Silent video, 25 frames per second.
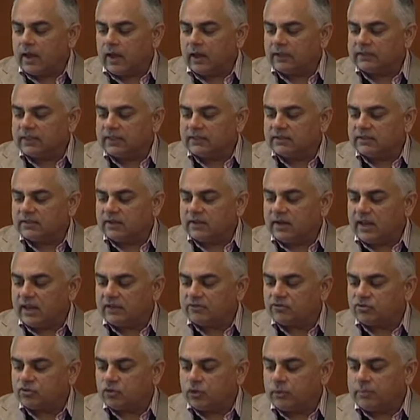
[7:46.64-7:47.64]
I think the
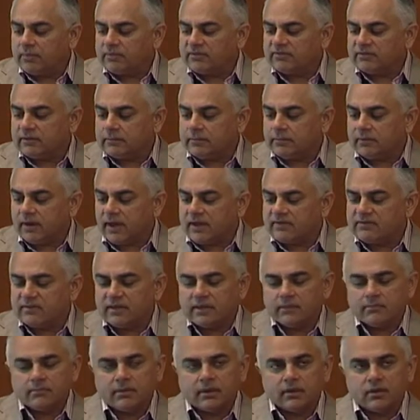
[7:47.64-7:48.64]
next group is
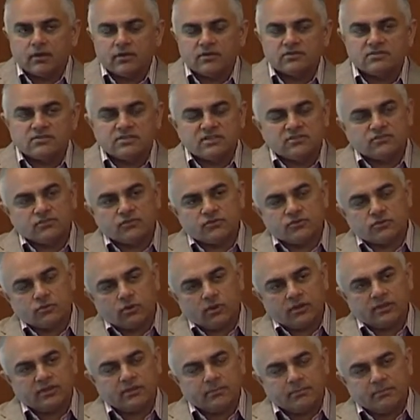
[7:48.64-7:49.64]
surprising because this was
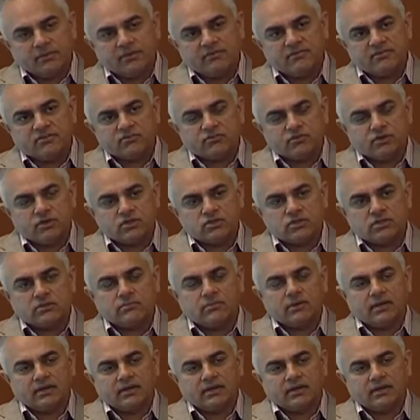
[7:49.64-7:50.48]
not in the previous version,